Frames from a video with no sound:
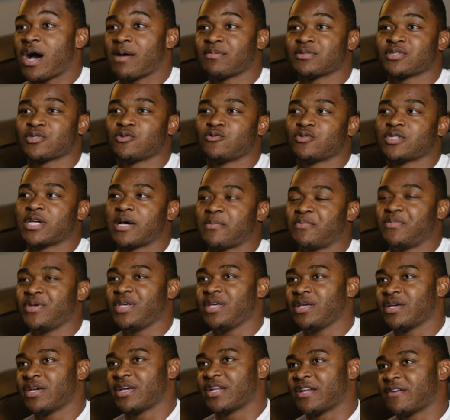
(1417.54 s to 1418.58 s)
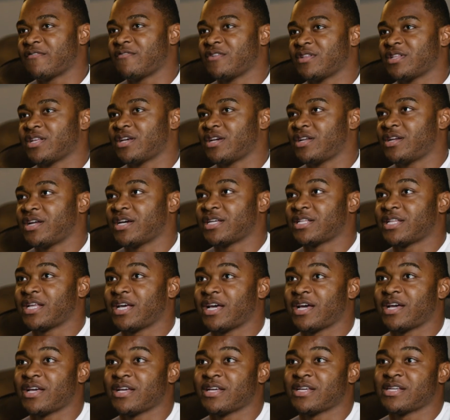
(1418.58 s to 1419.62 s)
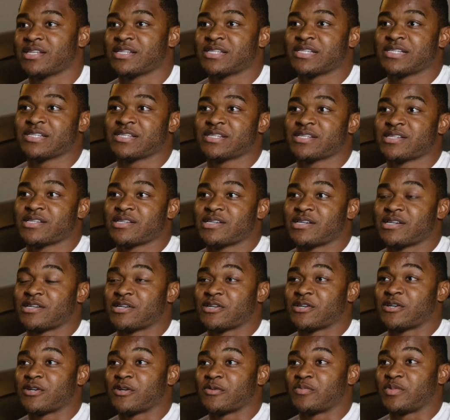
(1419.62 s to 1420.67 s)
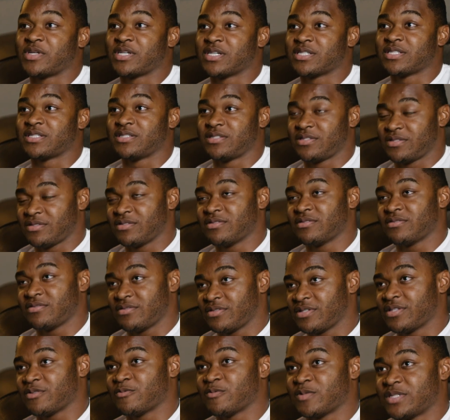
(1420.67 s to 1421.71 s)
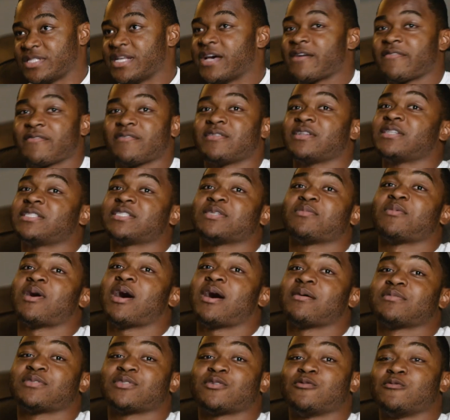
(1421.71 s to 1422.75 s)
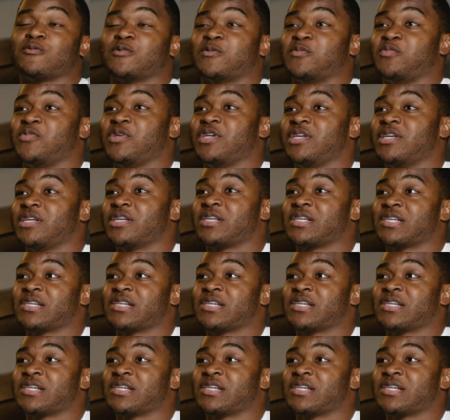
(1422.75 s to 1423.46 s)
obstacles I beat and everything like that, because it was definitely some obstacles to beat.